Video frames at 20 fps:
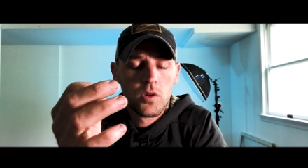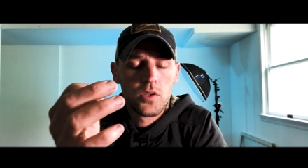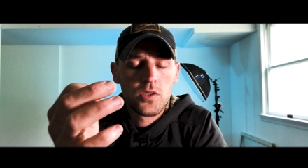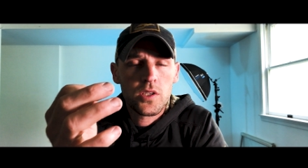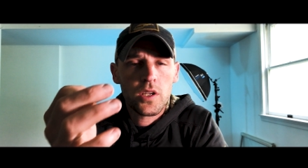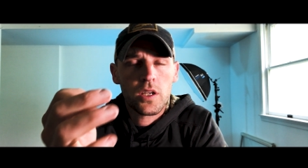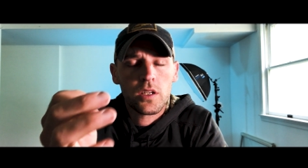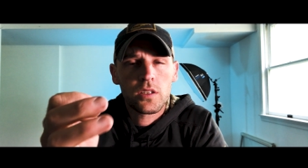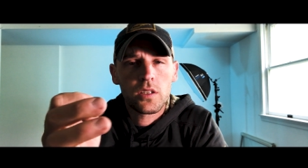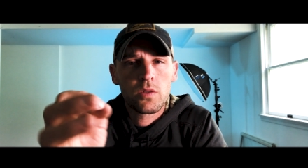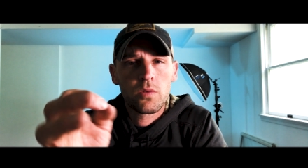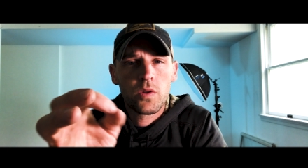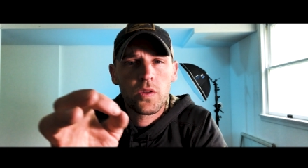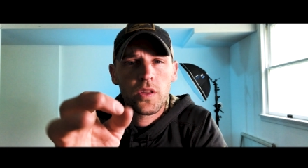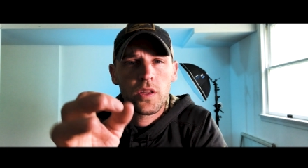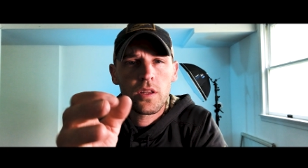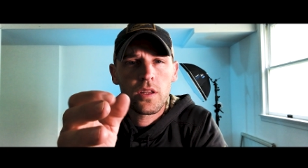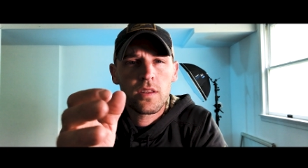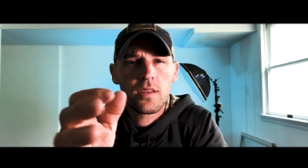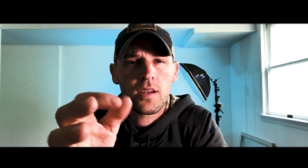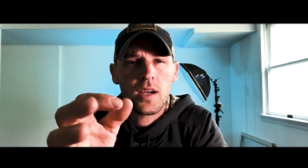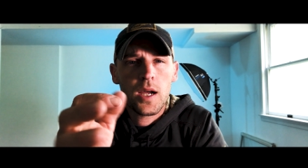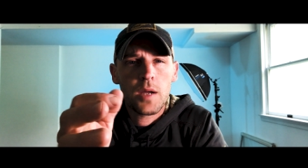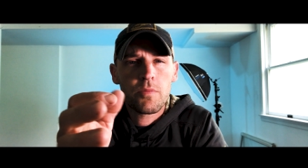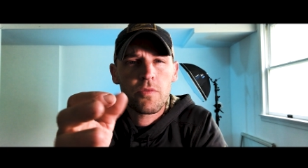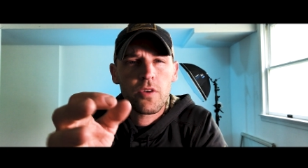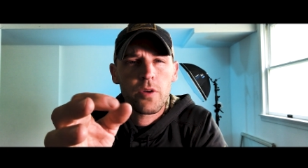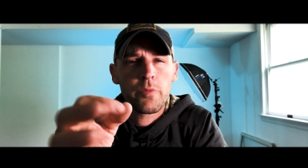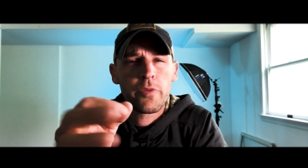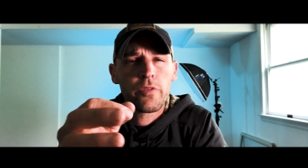most likely within the
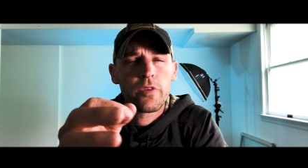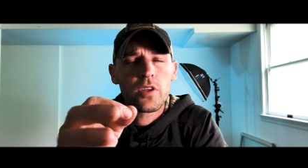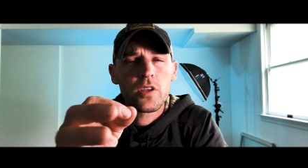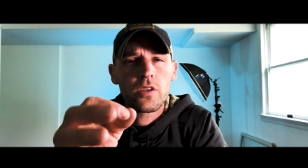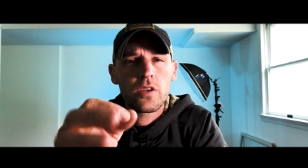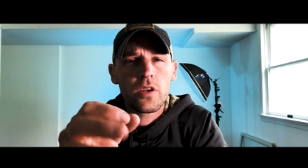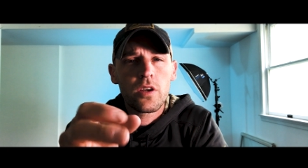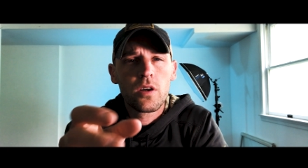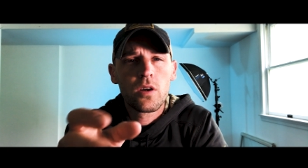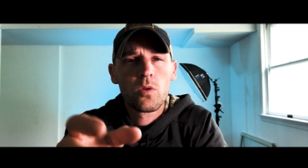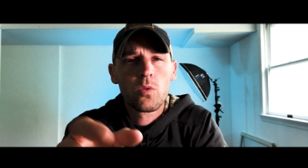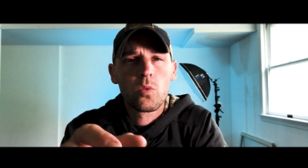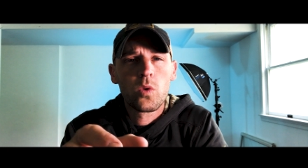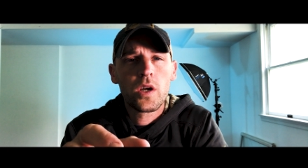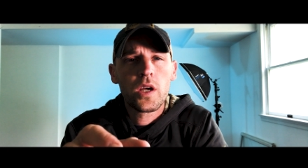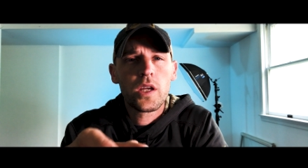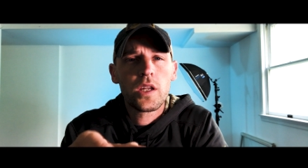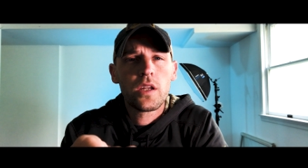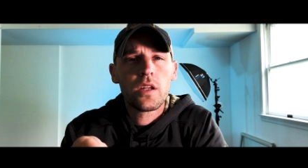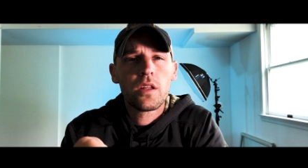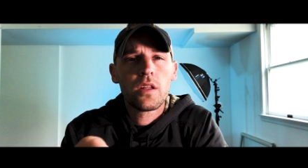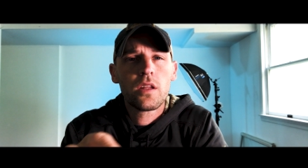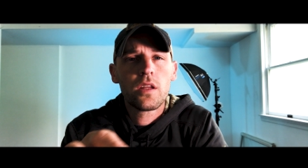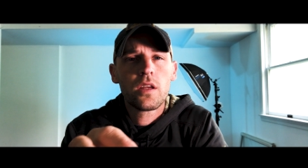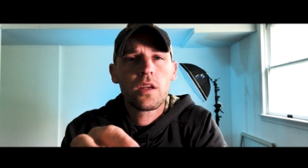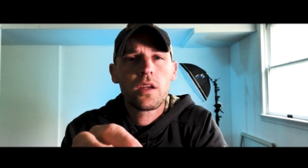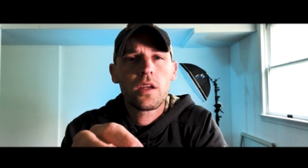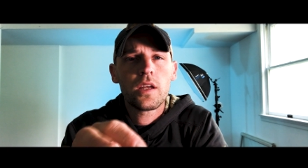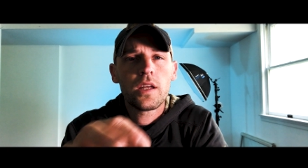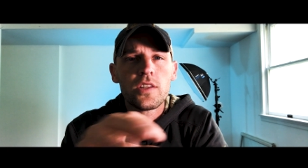time frame of a year when
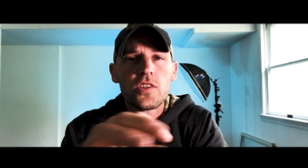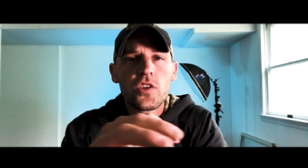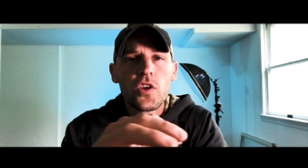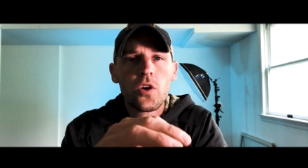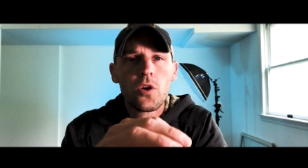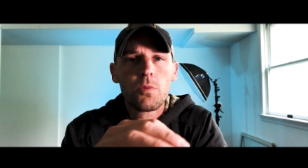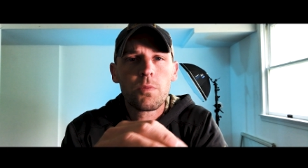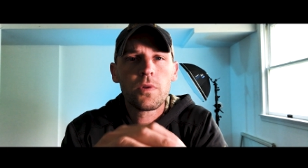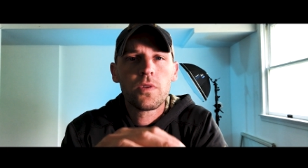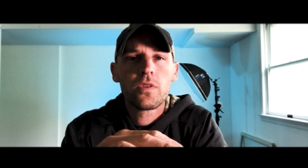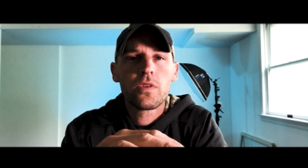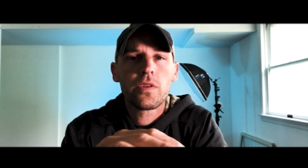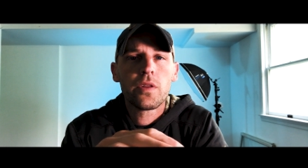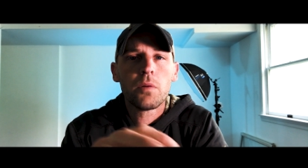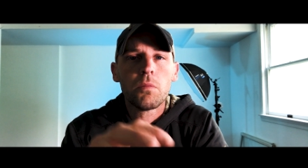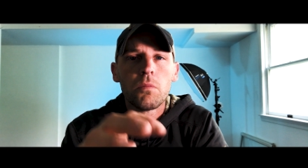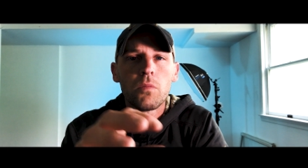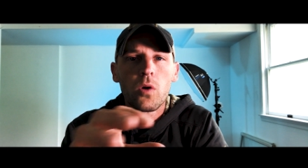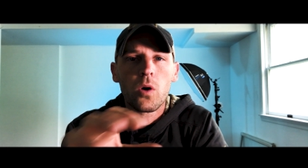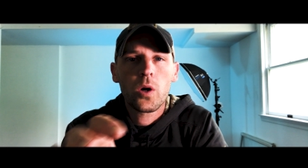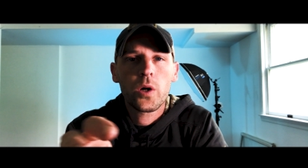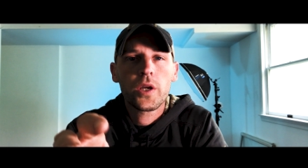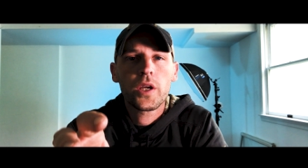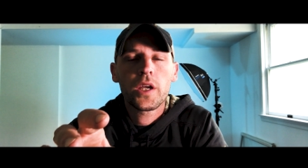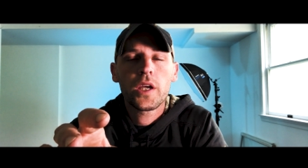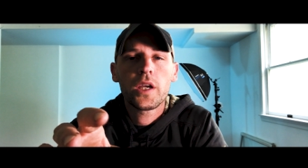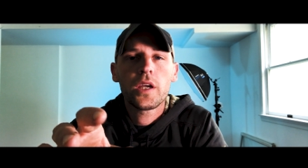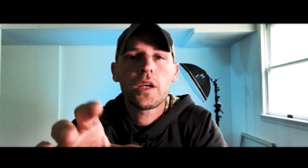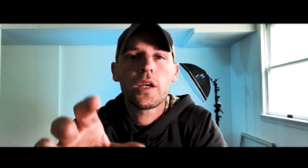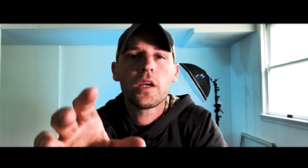it's open to the
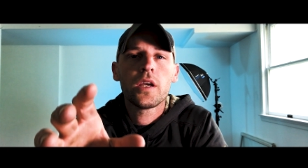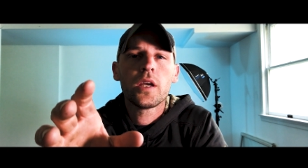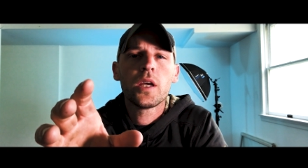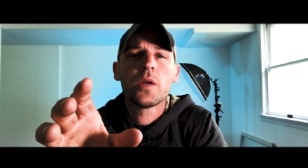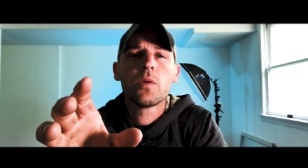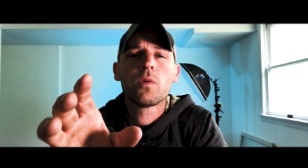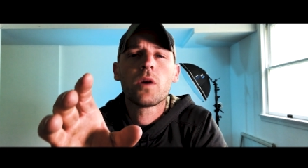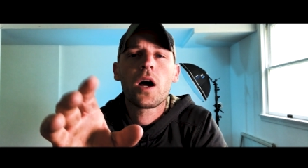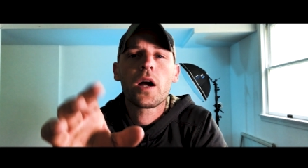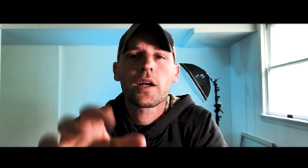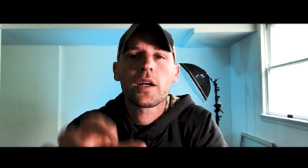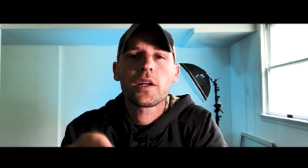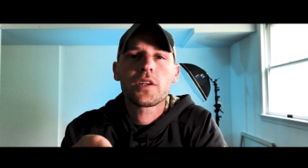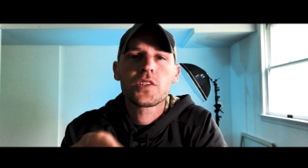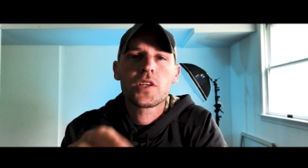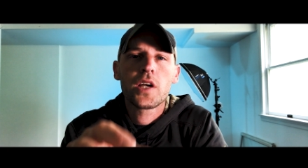market, and Rock